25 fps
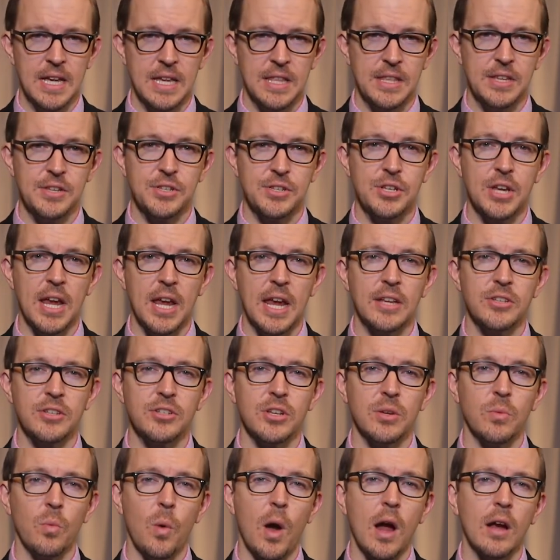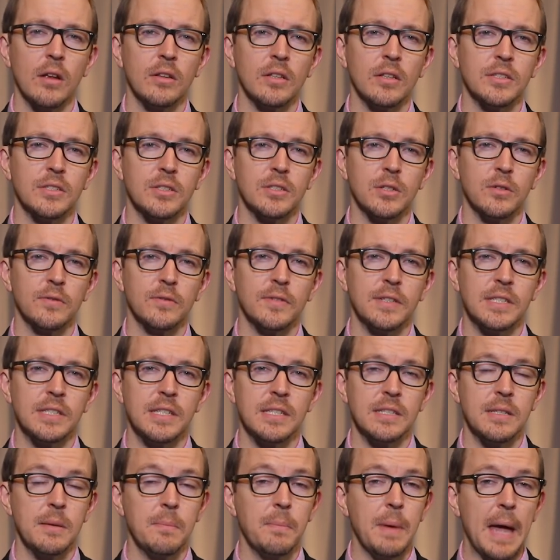This change in wireless service
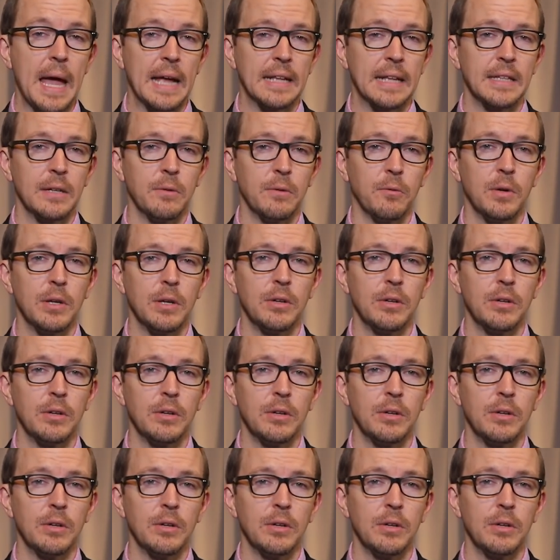is impacting